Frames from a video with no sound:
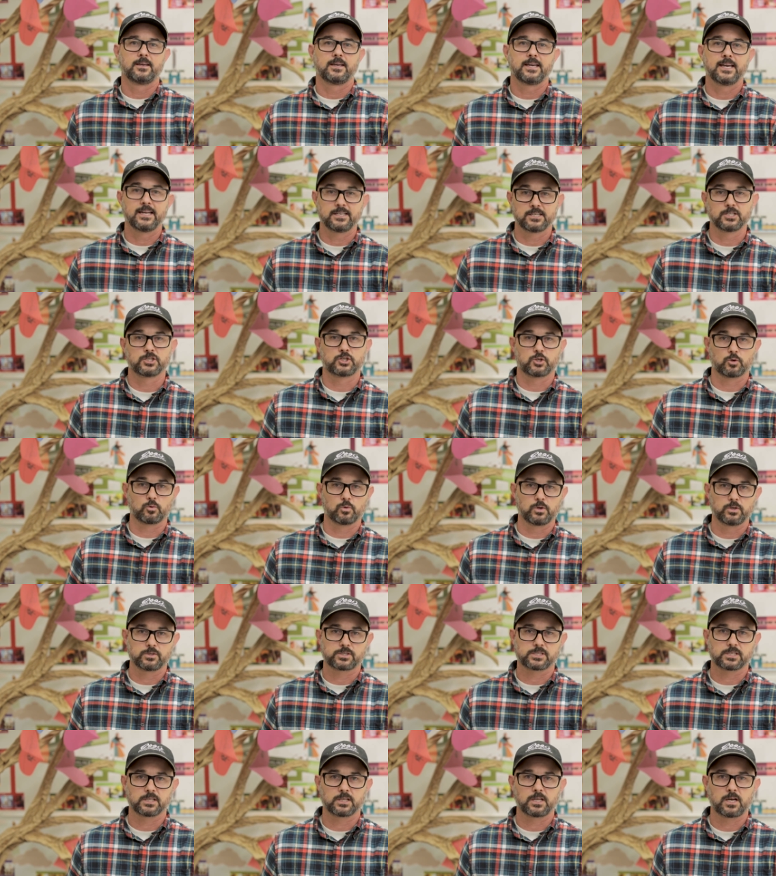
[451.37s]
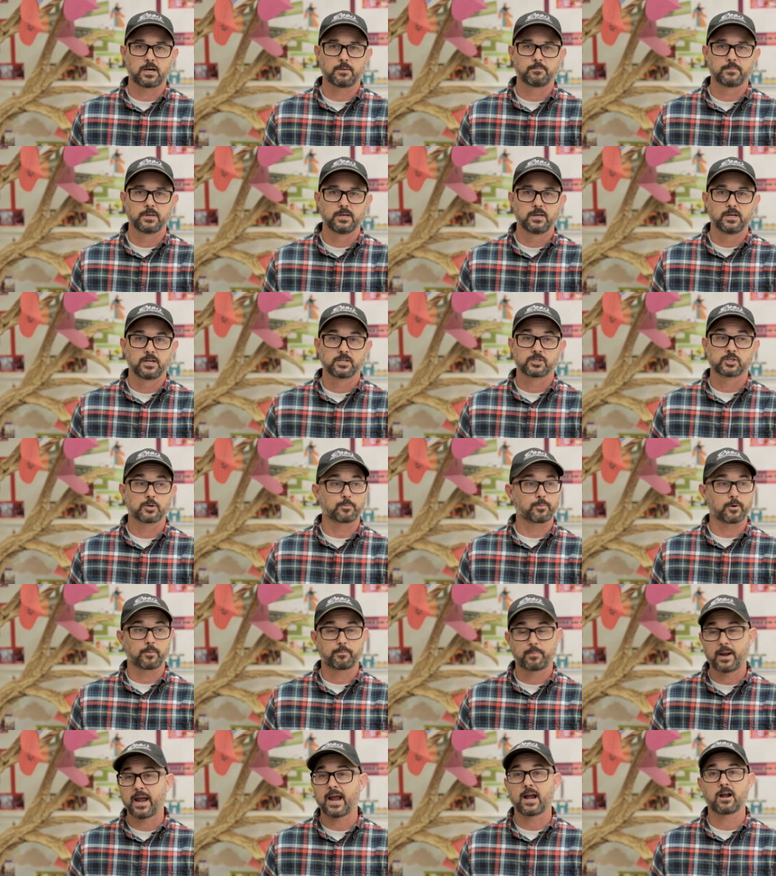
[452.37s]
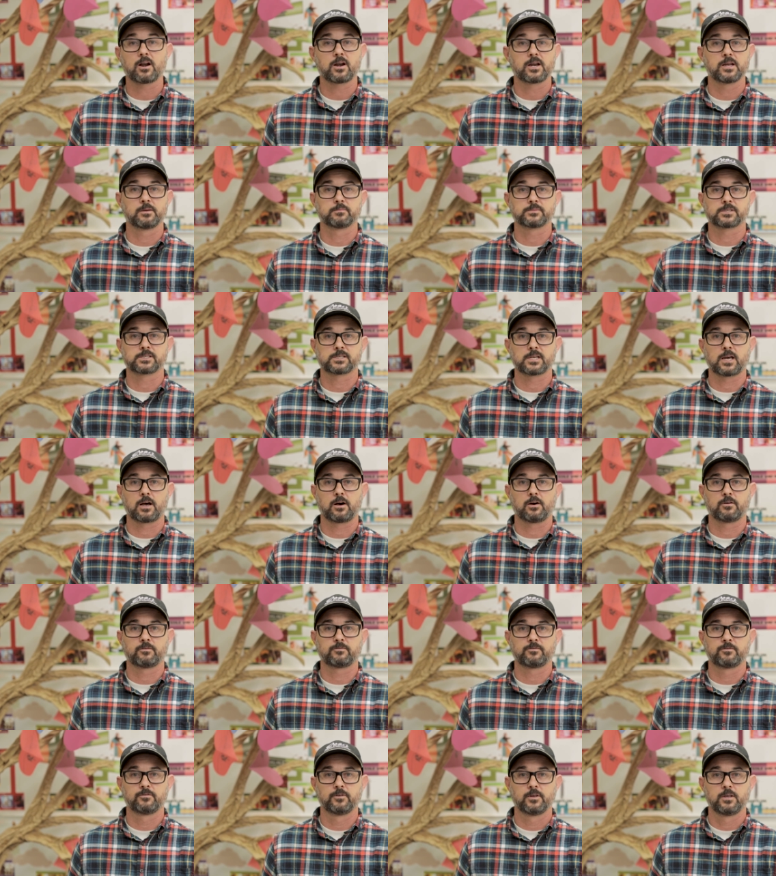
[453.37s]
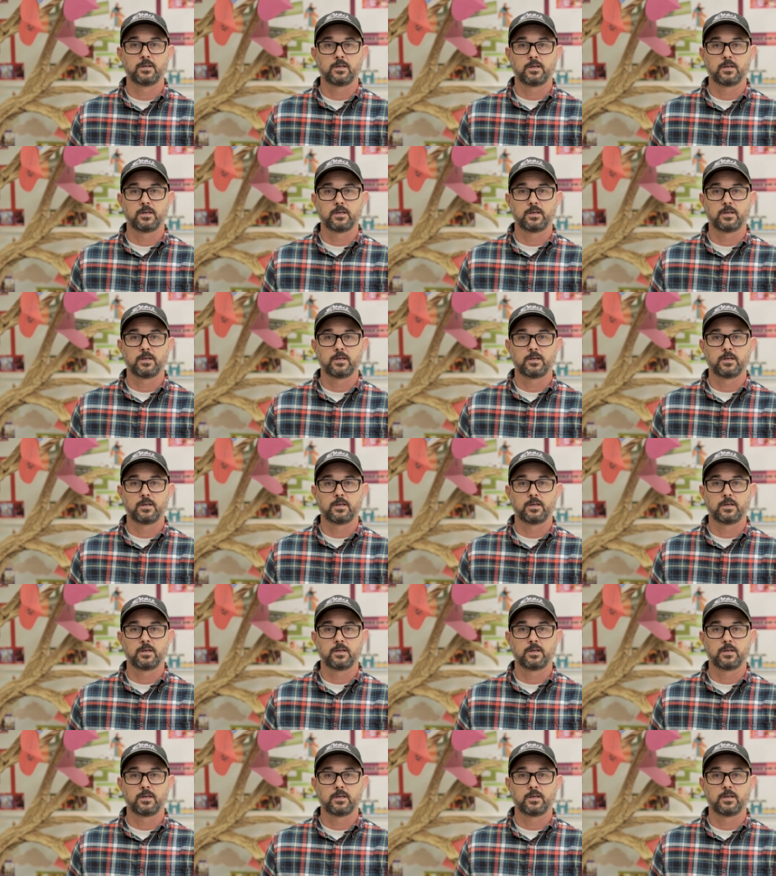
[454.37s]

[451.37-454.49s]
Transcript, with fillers: into Jerusalem to prepare himself